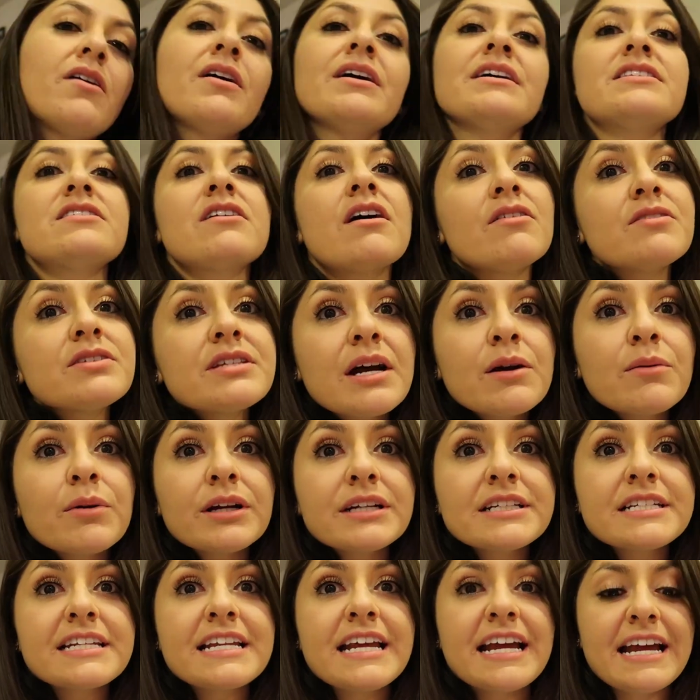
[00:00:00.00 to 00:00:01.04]
All right, so I was at
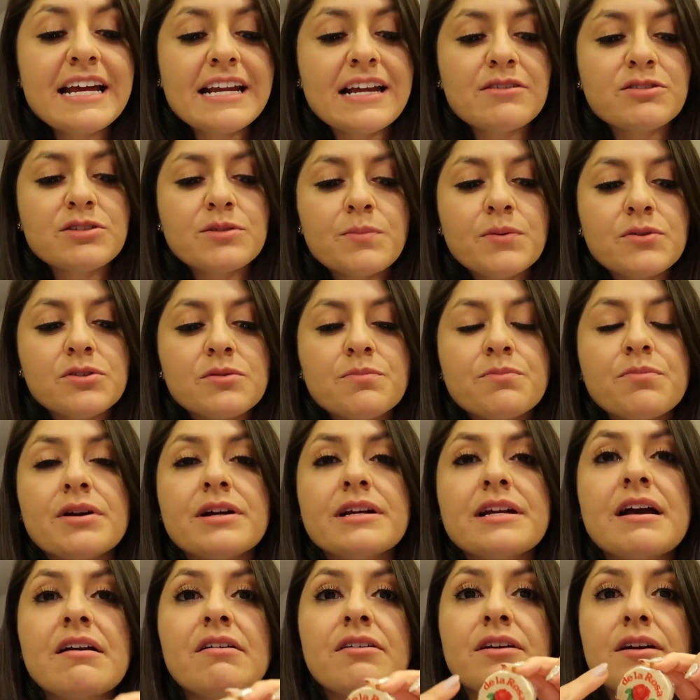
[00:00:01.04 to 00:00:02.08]
work today and I was supposed to
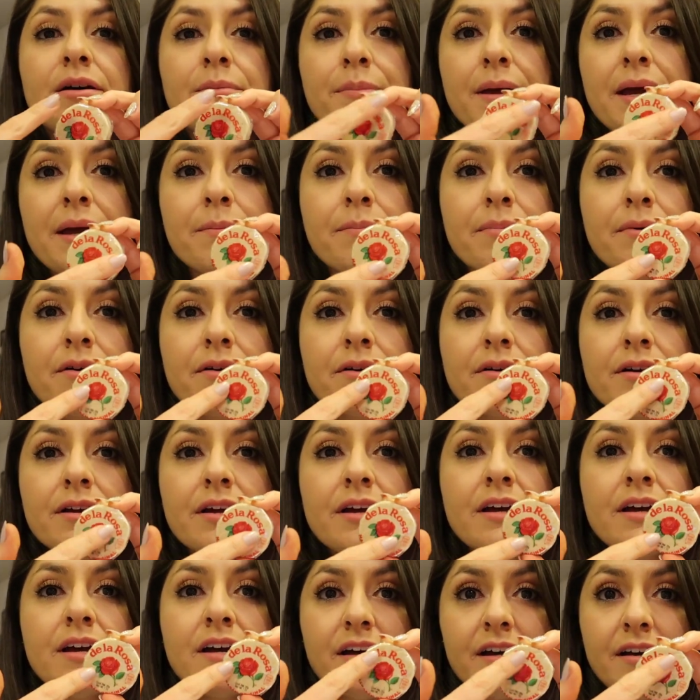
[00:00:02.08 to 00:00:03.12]
print out a paper
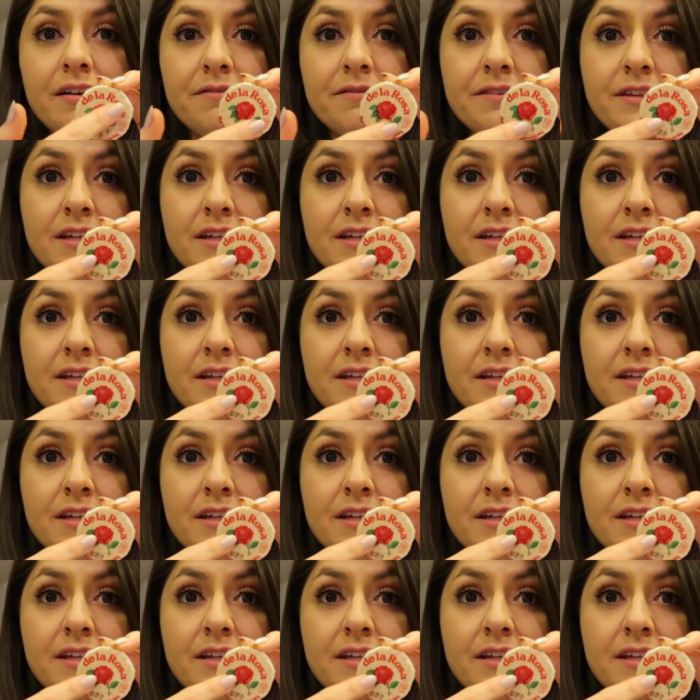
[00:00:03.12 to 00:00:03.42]
of